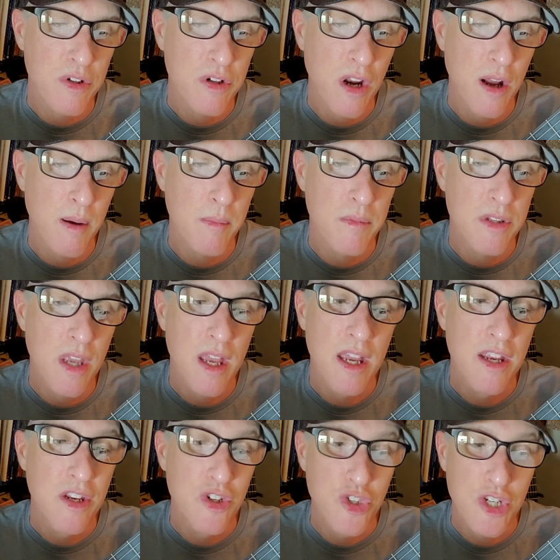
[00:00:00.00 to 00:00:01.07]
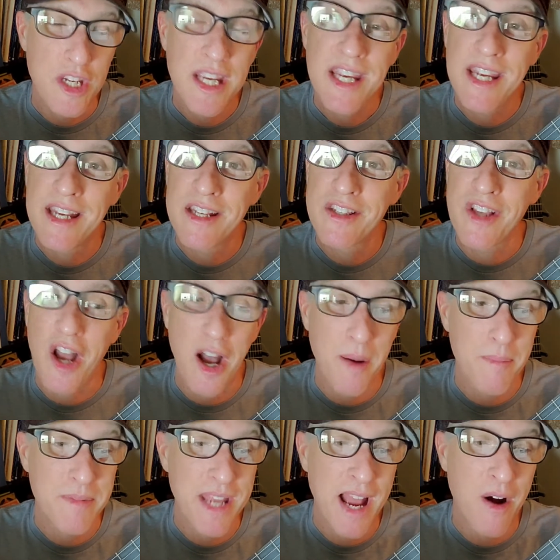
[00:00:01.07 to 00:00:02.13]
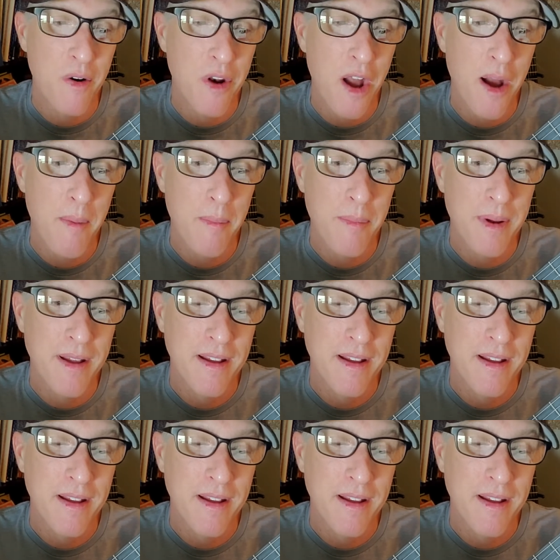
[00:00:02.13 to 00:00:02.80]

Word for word: strums. G is up, down, up.